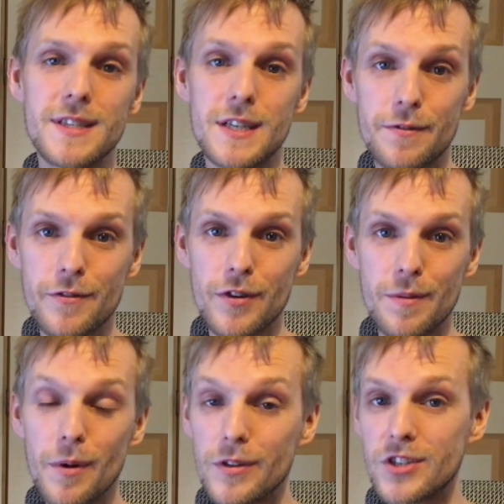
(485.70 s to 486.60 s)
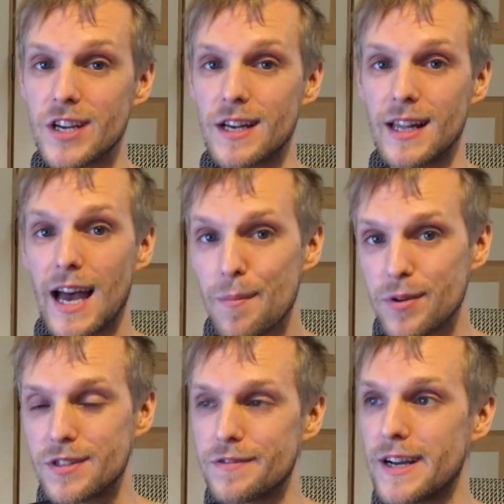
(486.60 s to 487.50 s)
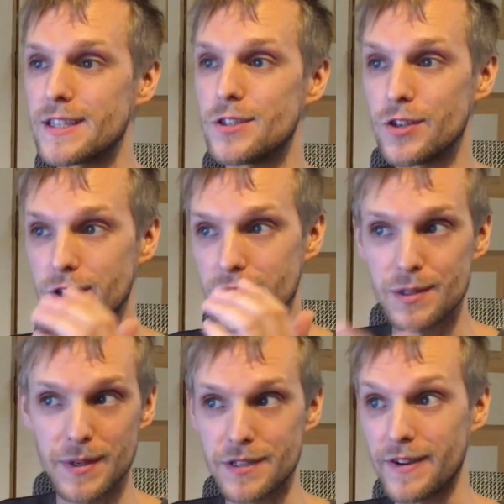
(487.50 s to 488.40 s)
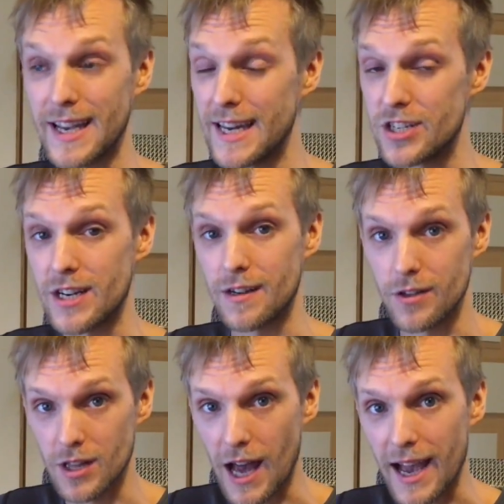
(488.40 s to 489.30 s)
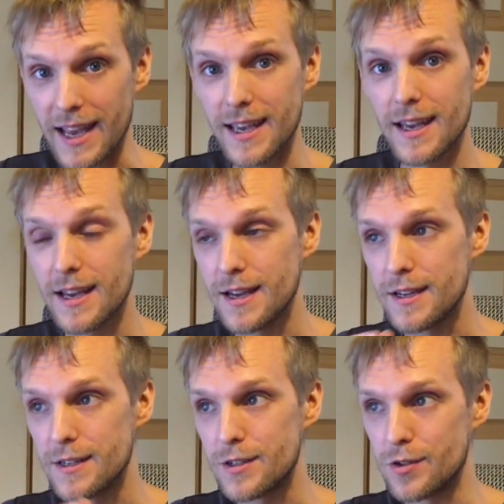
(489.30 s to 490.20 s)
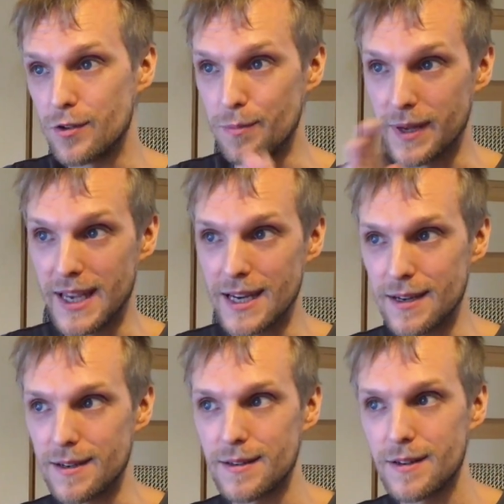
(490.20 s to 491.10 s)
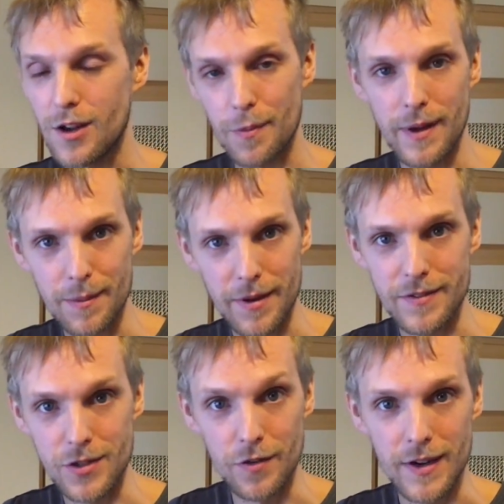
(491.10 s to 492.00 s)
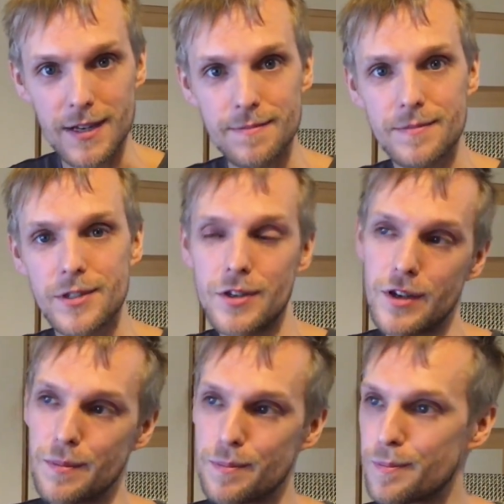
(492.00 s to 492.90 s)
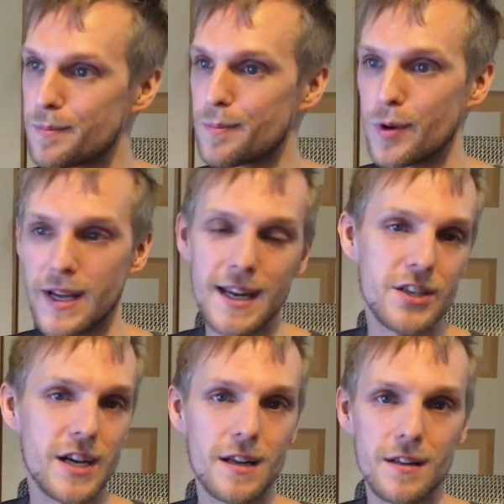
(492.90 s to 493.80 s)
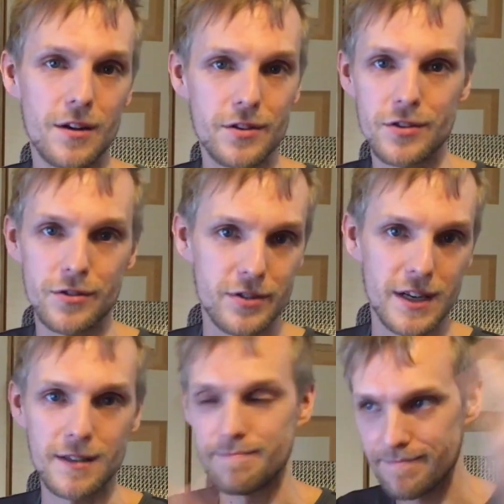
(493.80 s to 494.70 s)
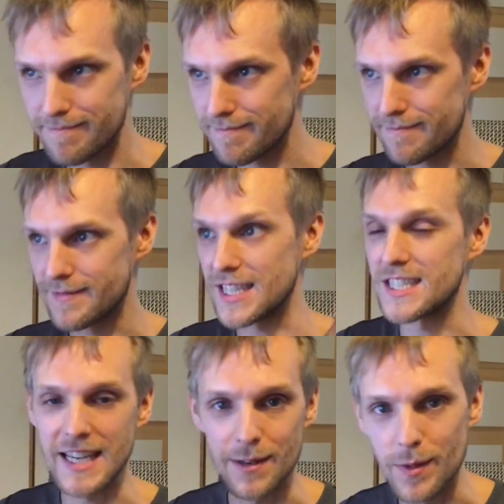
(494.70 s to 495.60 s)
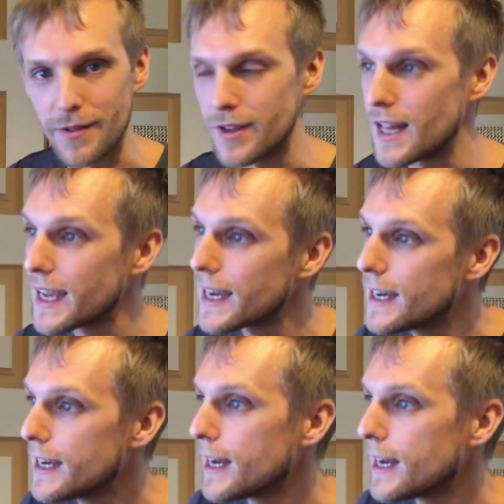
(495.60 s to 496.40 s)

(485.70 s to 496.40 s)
means that if you've got a multi-channel output device, you can specify any channel you like to begin copying buffers over. So you can put any channel onto channel 16, whatever you like.